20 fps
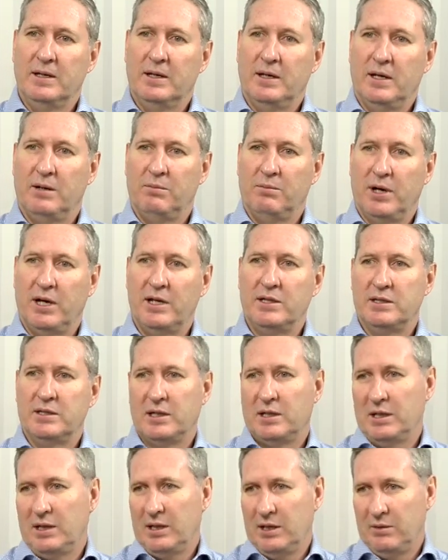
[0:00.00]
and
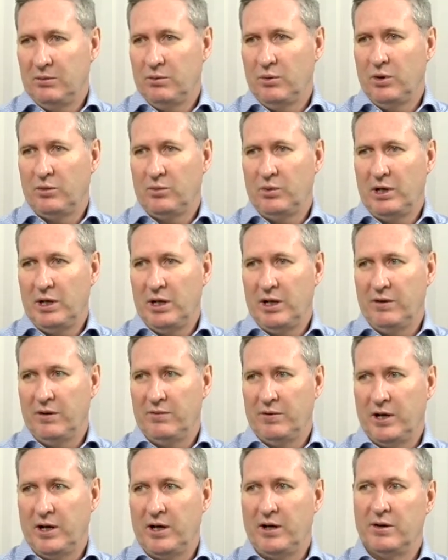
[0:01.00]
basically what we
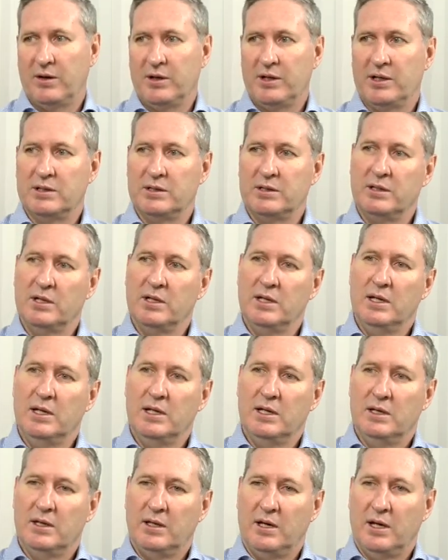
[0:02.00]
have now is
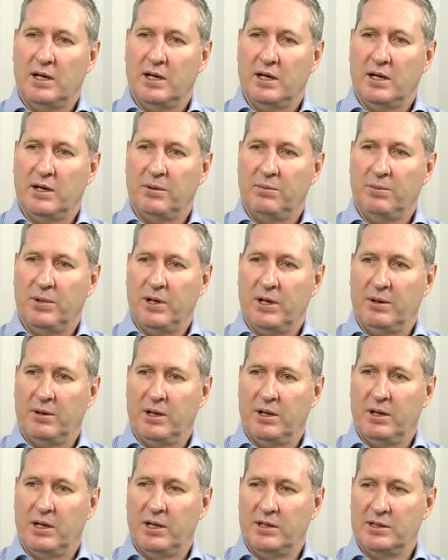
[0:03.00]
a, a
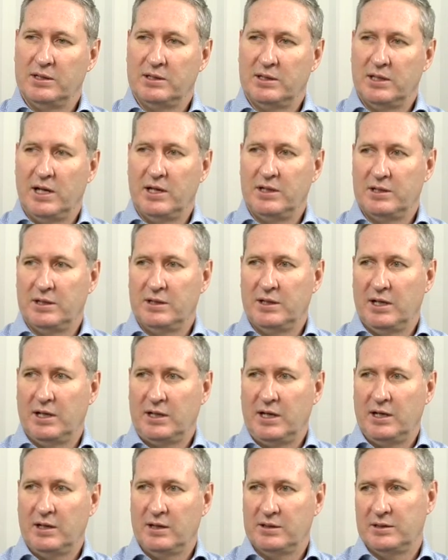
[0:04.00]
legislation that
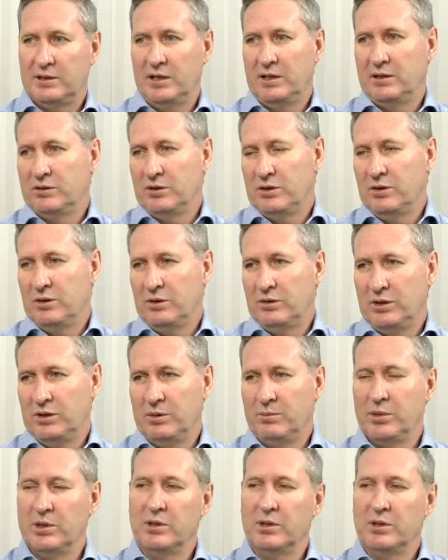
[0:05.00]
can ascend to the union